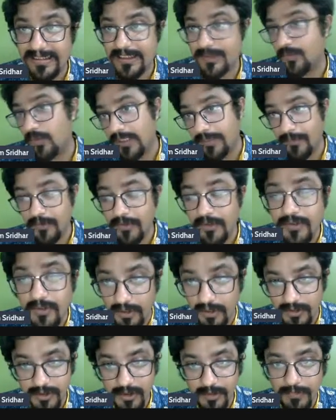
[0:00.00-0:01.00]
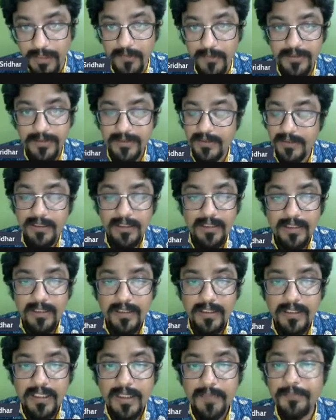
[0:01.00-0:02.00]
is what I'm going to talk to you about.
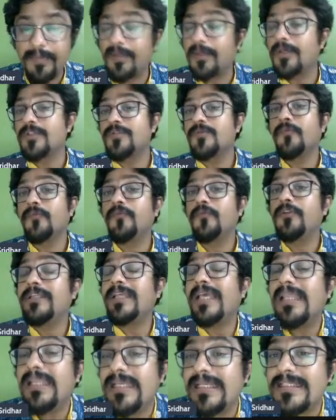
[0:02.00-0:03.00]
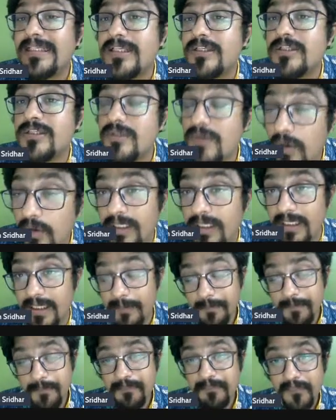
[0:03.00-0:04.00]
Because if you tell it as a
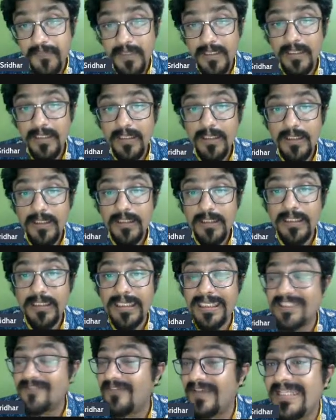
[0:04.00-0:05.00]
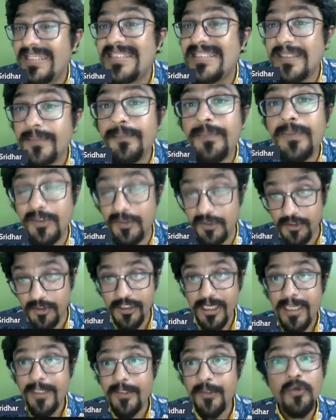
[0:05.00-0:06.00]
story, it's very simple to
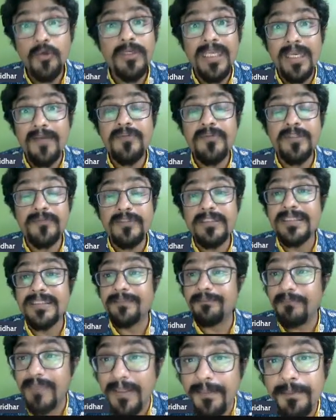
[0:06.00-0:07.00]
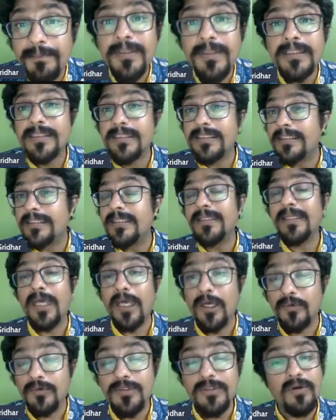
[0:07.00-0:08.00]
share. You don't have to even remember in and
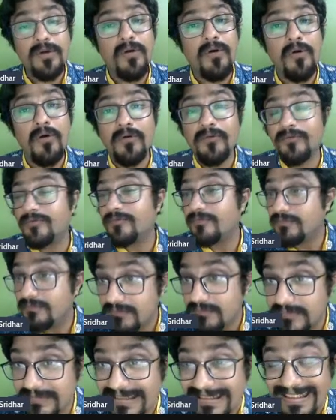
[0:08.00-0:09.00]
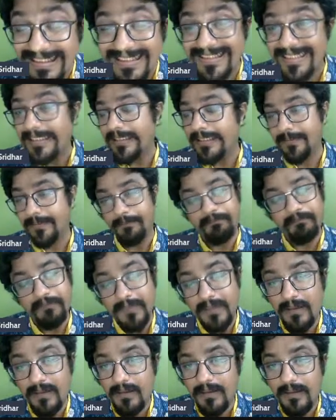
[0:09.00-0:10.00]
out of the detailing.
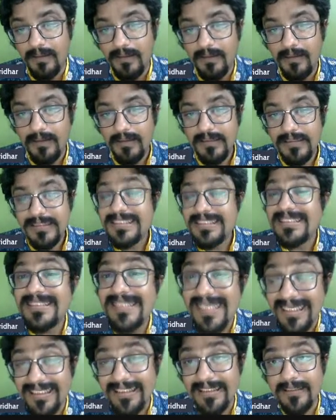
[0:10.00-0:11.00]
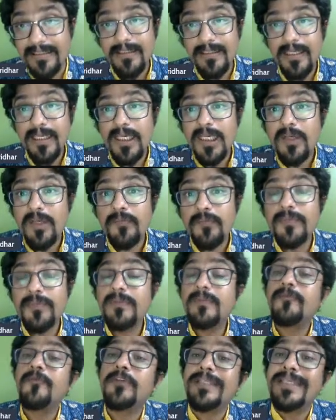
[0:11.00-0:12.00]
Second,
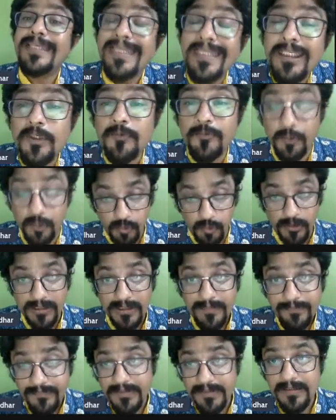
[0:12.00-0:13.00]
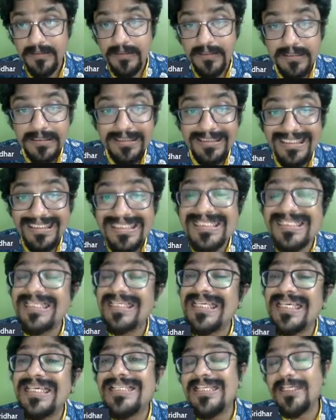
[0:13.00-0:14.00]
for the interviewer, it's
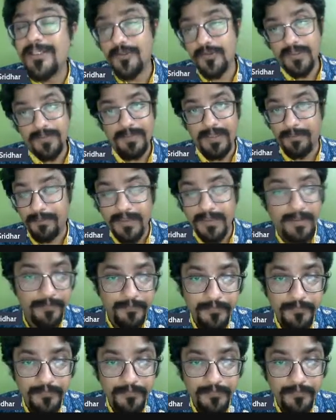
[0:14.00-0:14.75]
easy to remember.